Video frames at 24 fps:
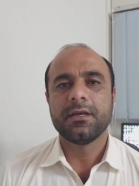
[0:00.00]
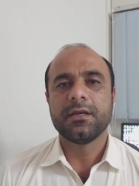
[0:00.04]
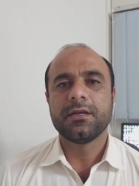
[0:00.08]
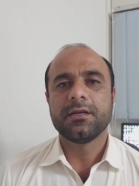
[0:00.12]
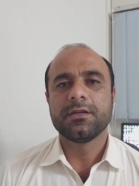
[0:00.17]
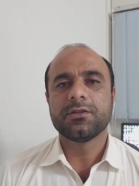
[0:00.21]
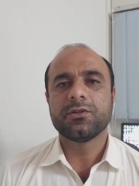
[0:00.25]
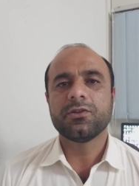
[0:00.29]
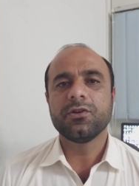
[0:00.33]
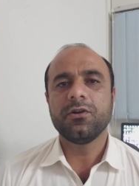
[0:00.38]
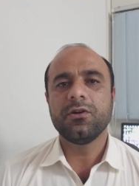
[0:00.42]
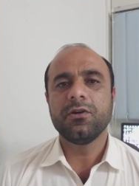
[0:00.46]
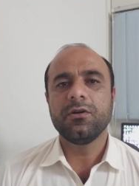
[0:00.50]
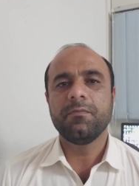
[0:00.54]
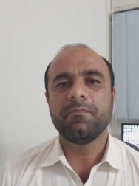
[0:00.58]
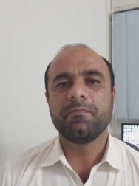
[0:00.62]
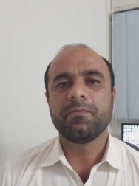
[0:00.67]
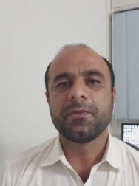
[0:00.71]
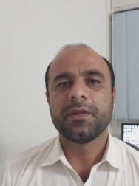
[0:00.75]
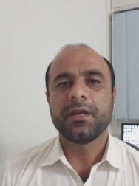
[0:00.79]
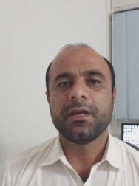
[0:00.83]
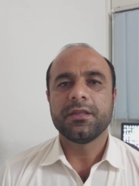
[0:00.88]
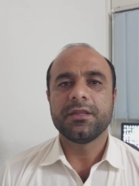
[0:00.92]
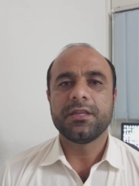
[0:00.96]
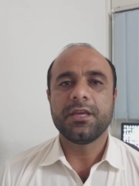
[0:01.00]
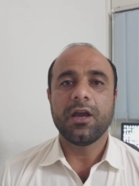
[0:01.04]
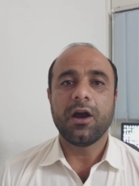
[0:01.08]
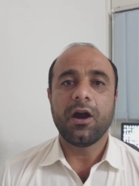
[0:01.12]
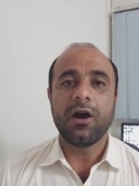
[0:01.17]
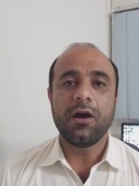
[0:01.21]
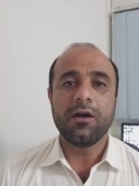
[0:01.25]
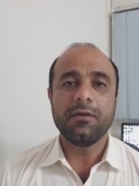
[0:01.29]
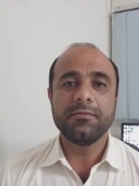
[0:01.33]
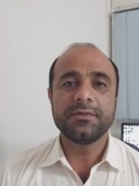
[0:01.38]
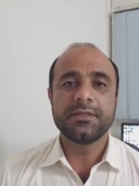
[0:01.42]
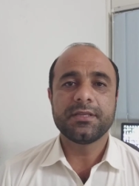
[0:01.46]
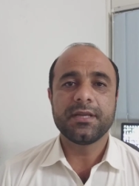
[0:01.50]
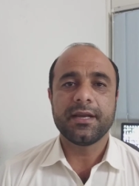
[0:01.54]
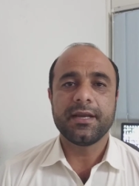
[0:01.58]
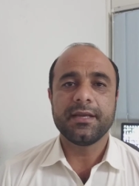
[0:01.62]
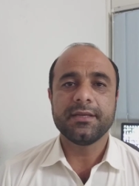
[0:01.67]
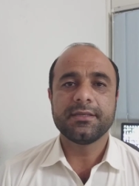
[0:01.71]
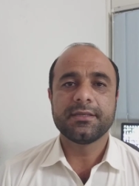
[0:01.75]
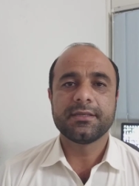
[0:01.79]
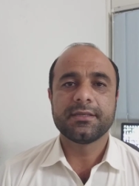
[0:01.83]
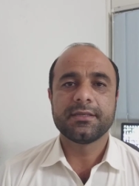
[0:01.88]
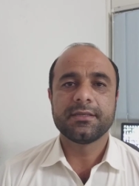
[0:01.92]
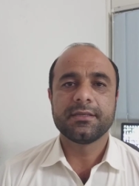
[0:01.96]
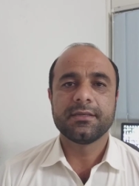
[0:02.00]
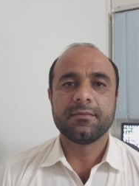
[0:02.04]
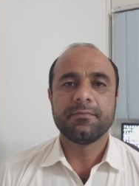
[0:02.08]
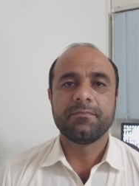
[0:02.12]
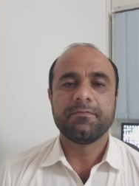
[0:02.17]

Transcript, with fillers: So, the arms race,